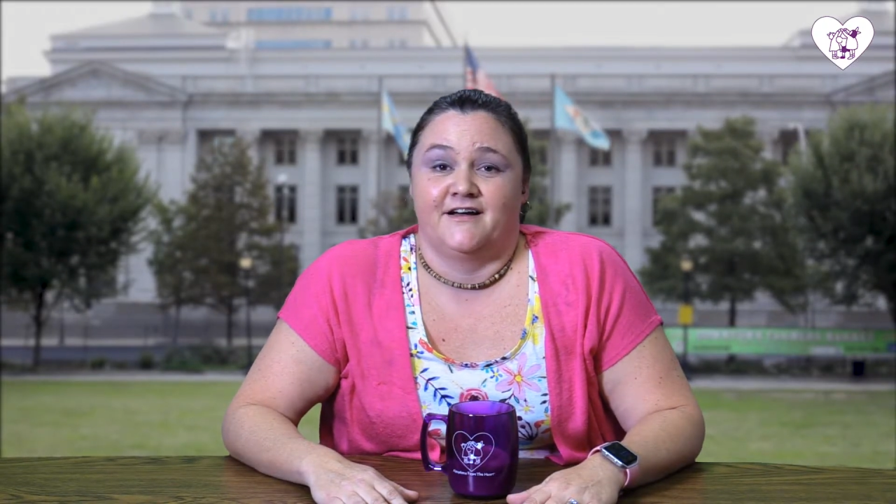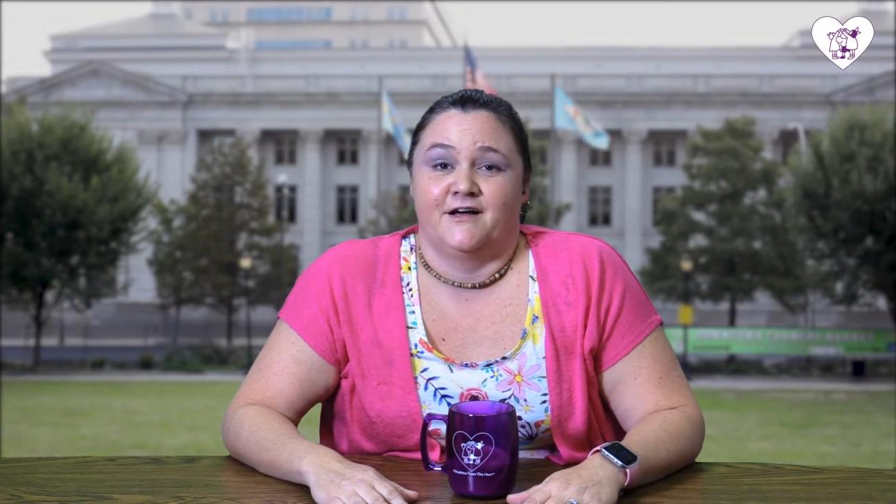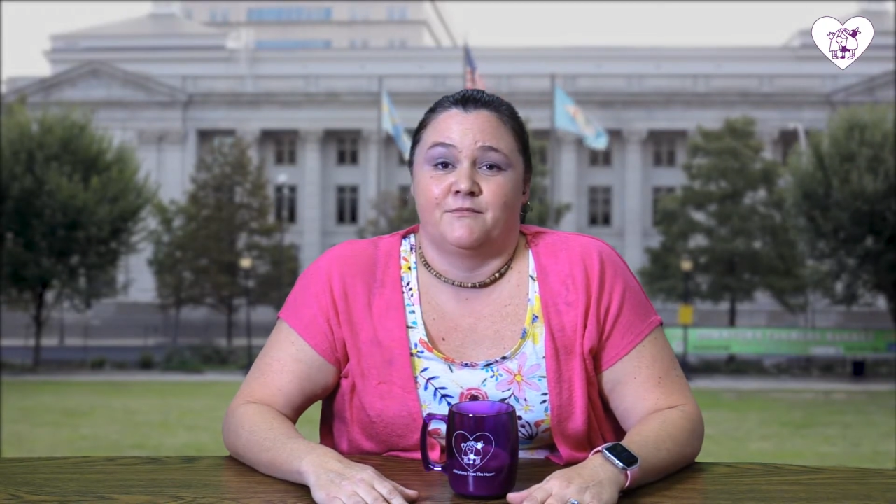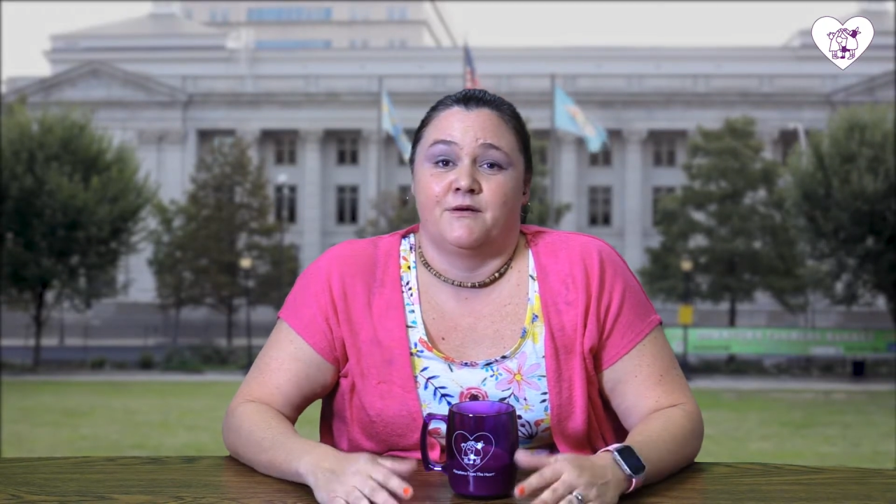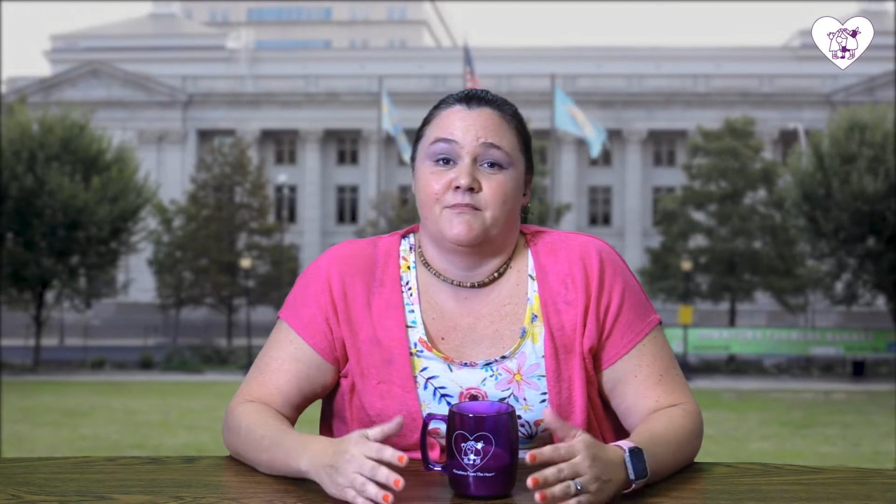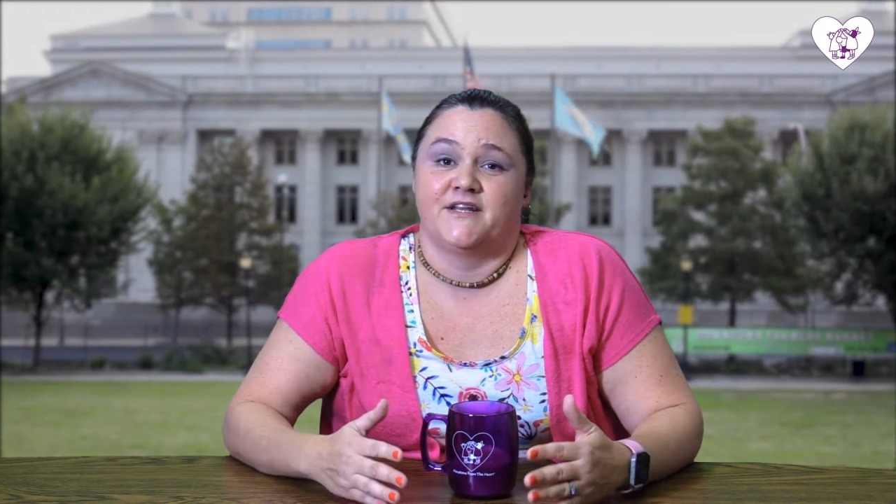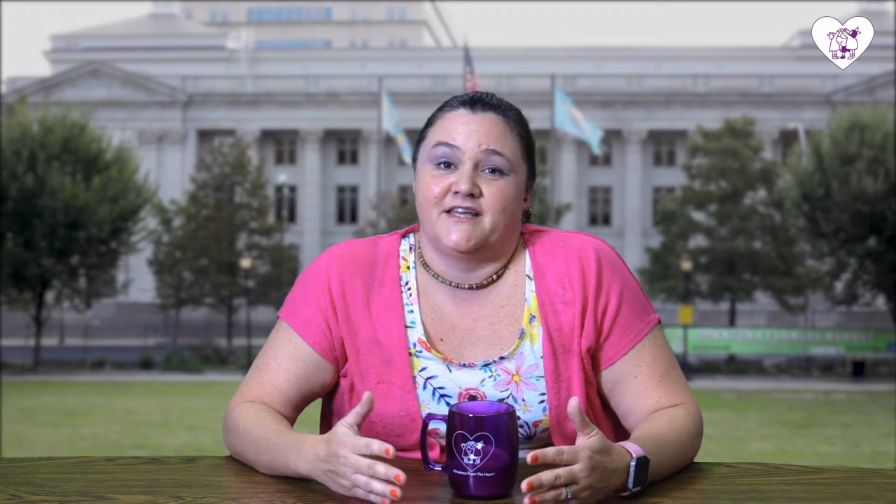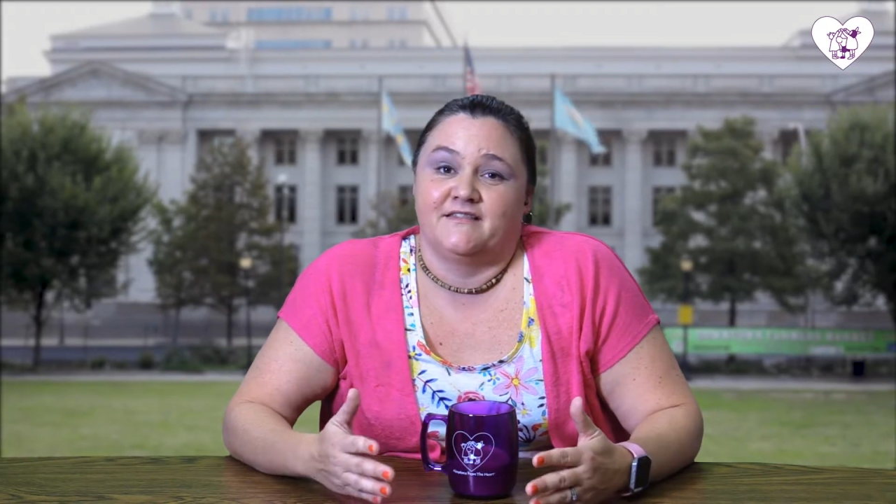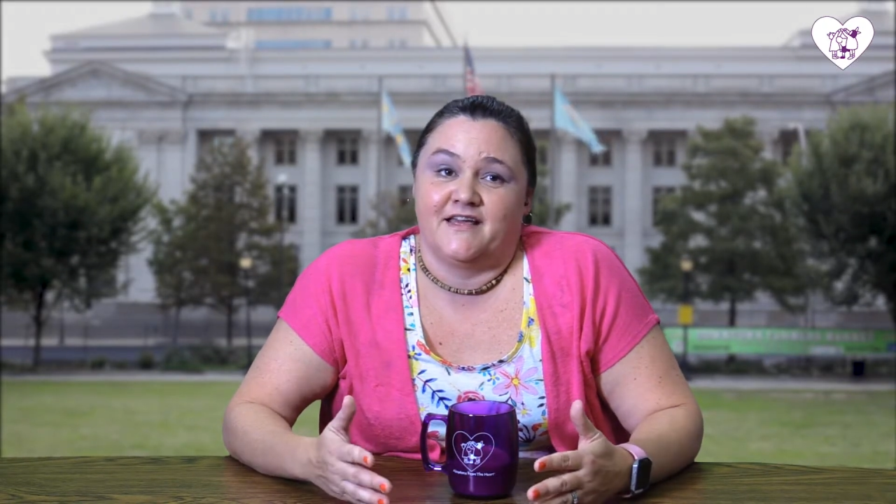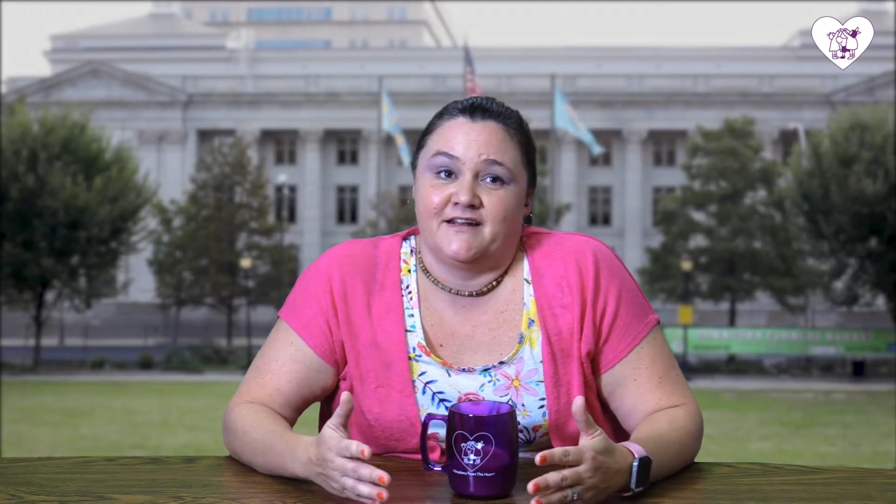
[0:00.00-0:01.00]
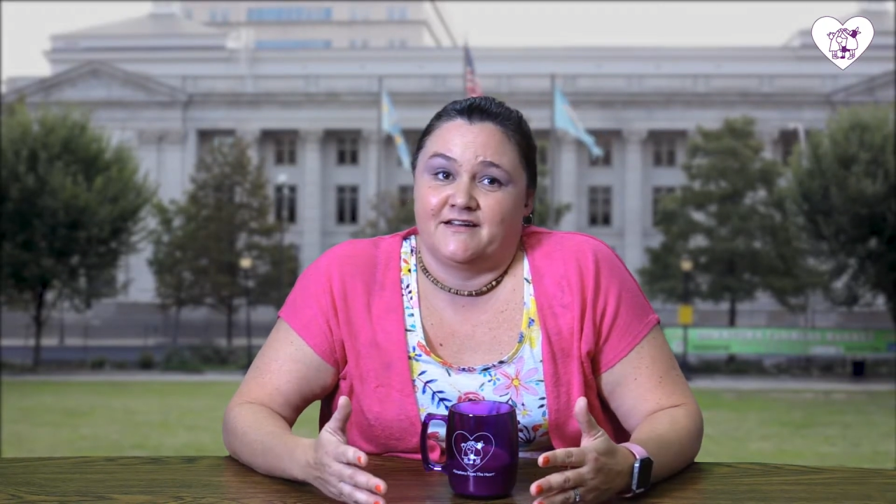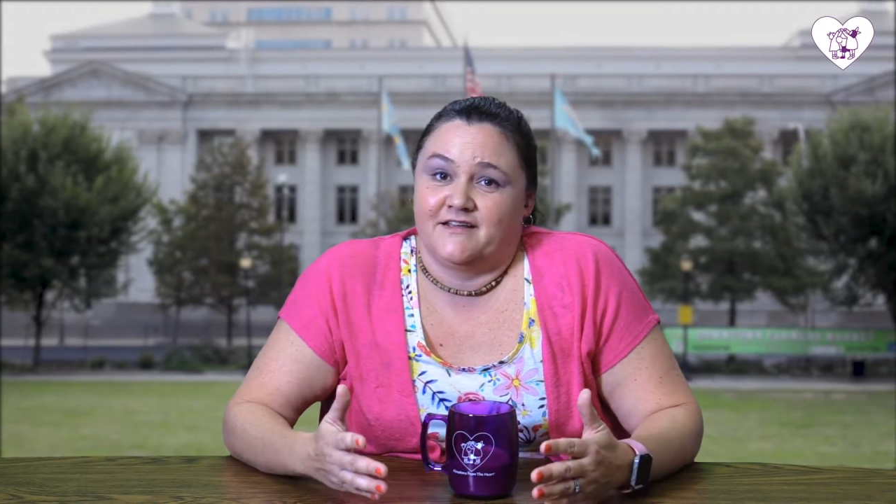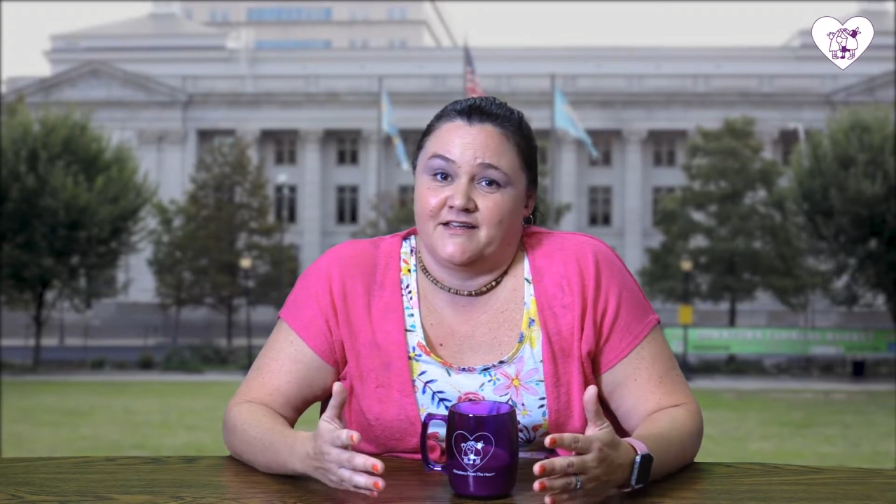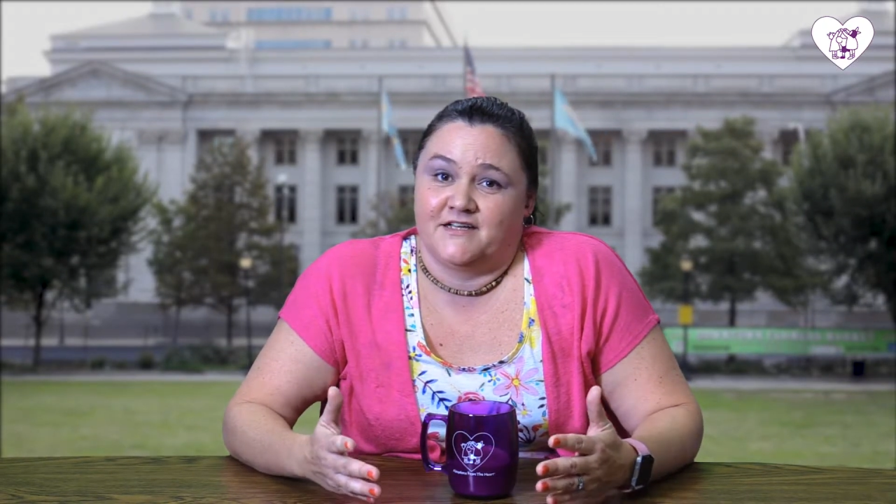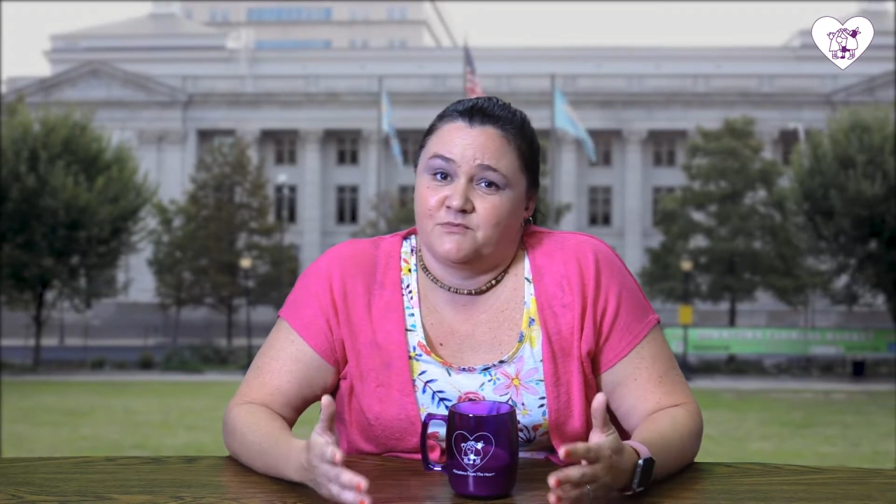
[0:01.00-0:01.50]
But in that
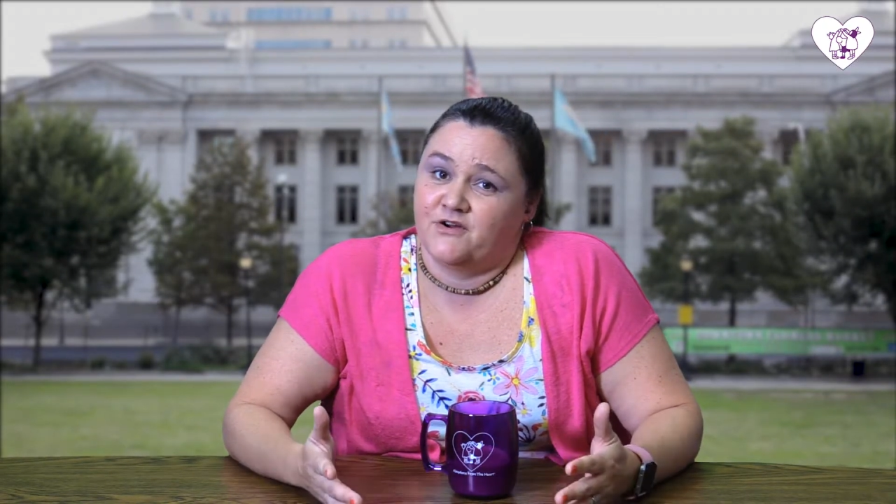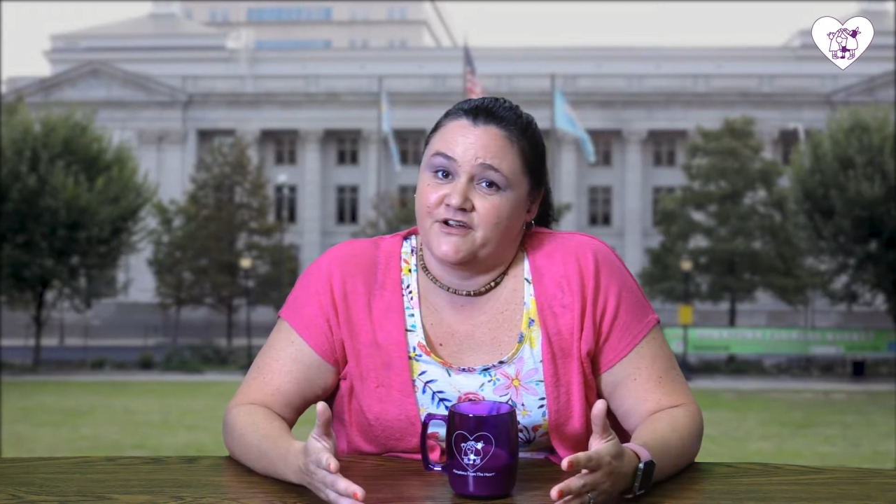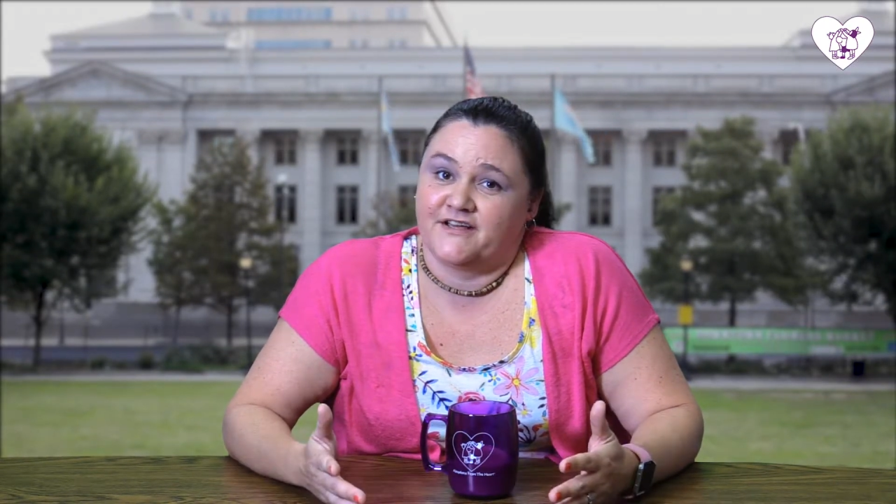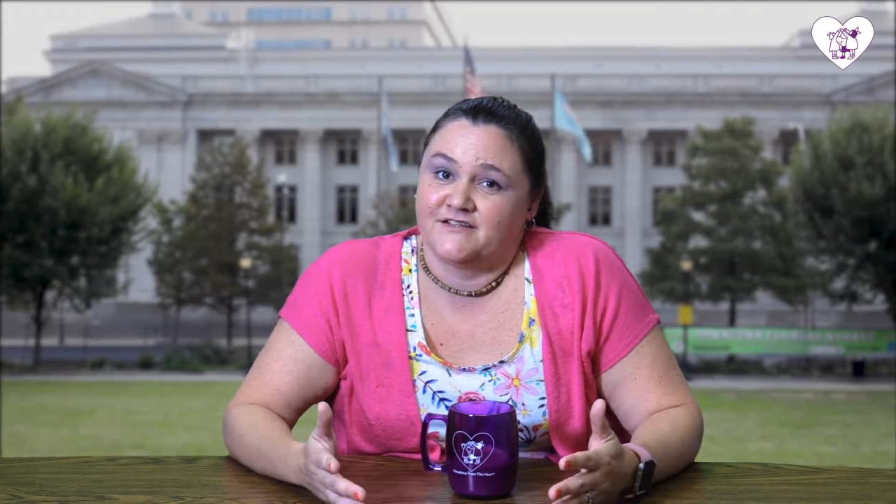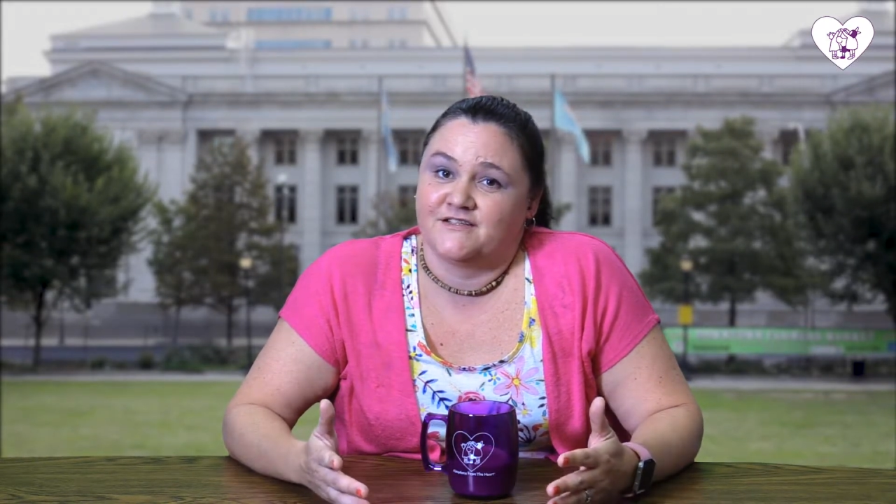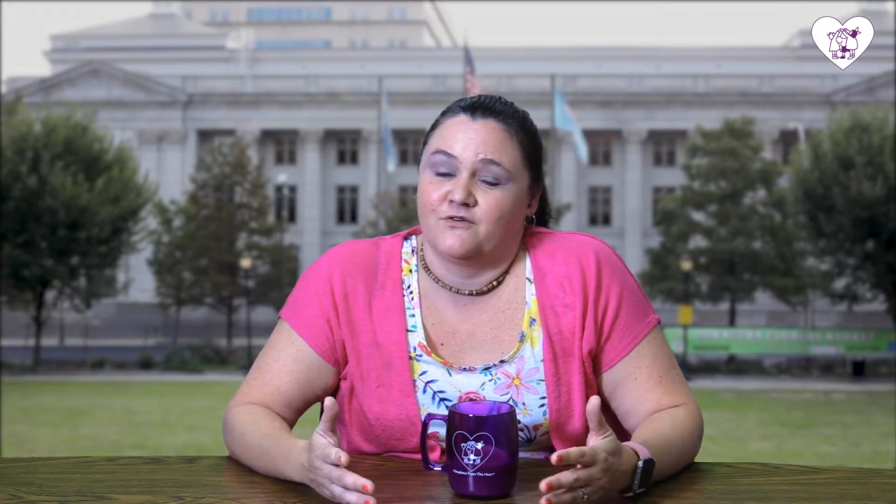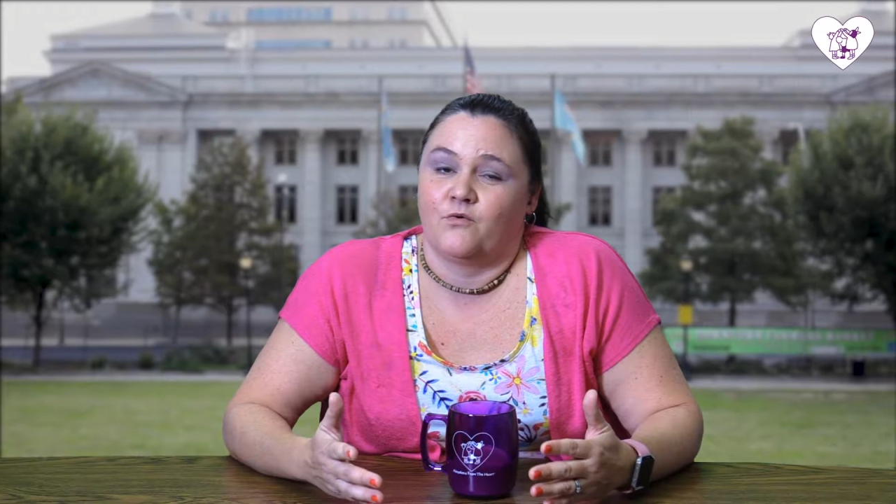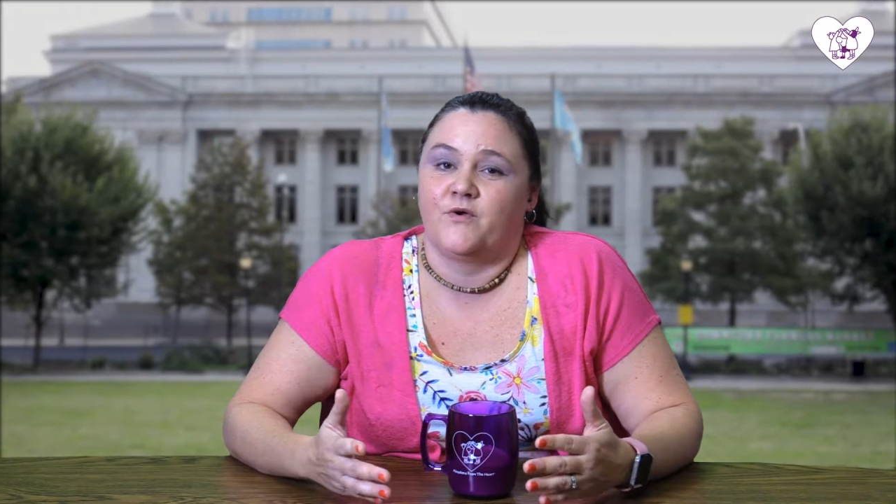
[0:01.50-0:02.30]
experience,